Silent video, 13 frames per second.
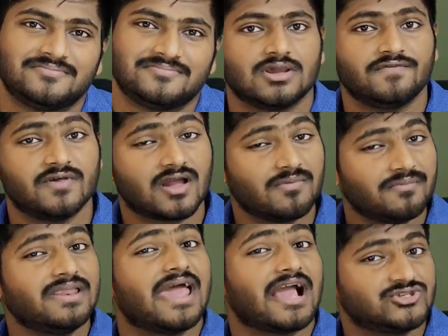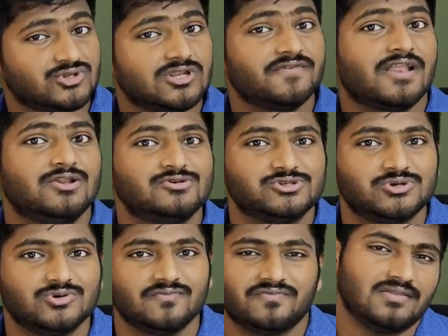If the company actually values
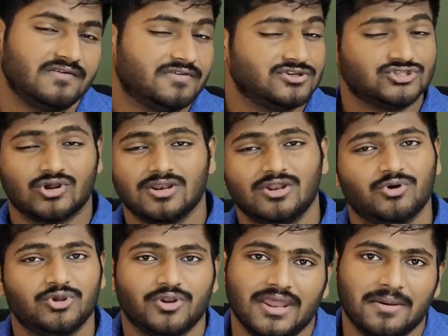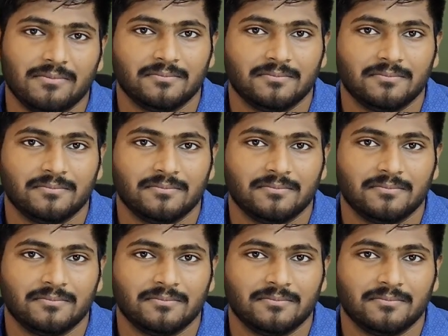you, they will surely know your name.